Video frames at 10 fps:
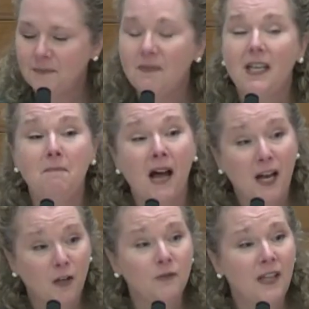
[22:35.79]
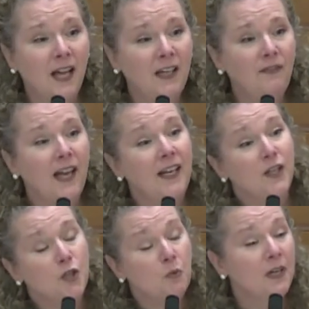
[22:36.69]
In my own life and
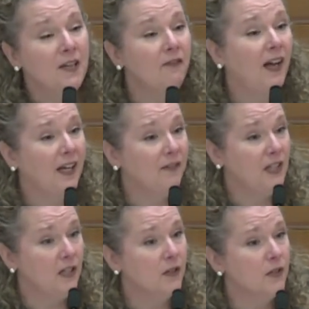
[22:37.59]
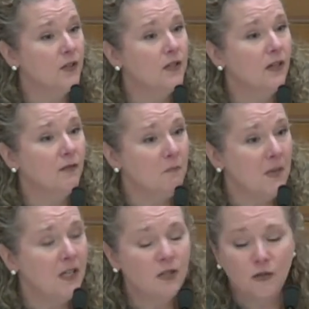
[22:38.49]
in 25 years of
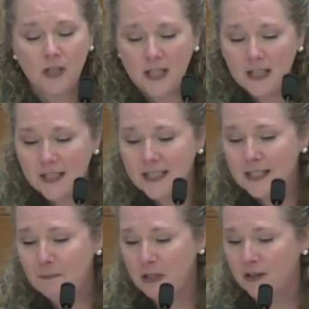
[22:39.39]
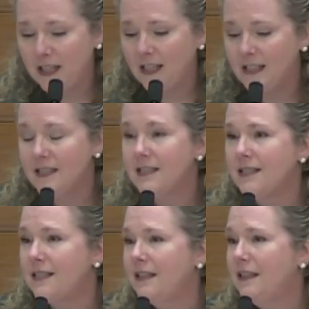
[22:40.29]
ministry
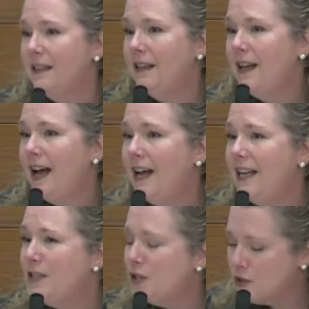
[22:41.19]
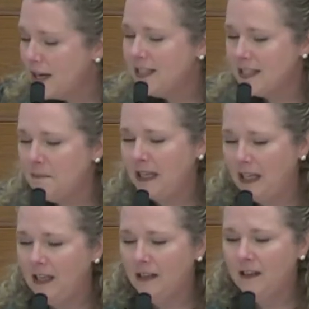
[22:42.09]
experience, it strikes
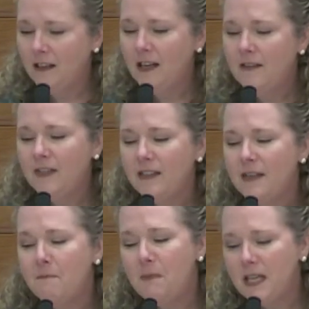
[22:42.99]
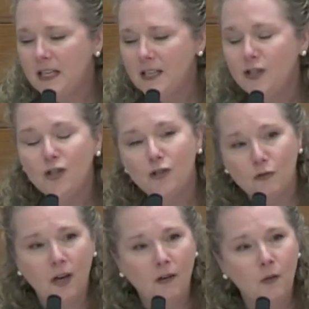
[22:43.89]
me that the biggest
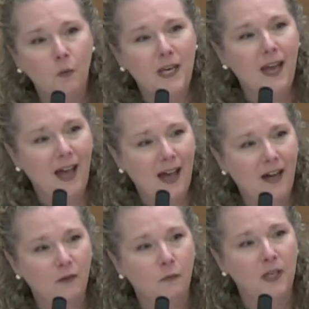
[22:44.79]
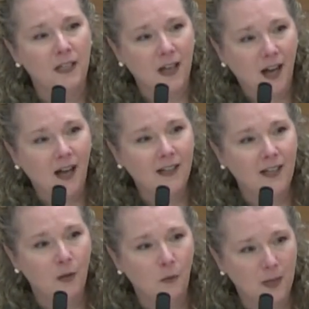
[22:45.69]
struggle we have when God
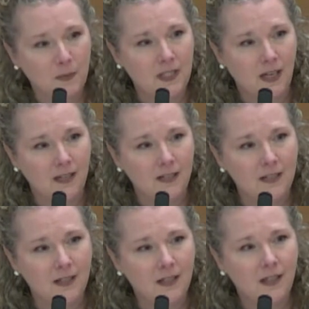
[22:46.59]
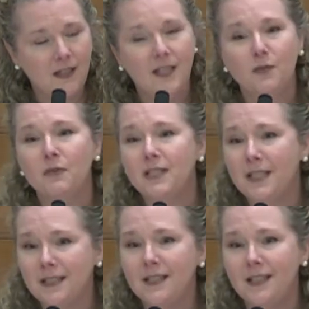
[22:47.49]
interrupts us is
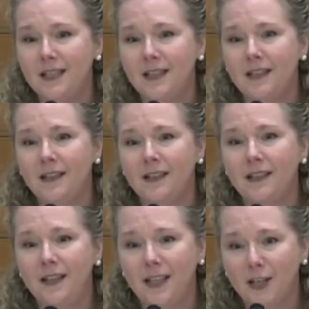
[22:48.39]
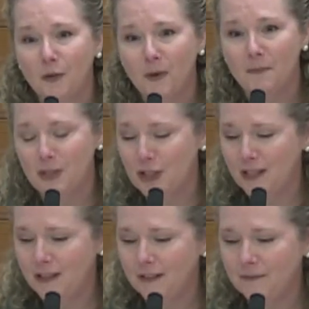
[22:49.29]
resisting the interruption.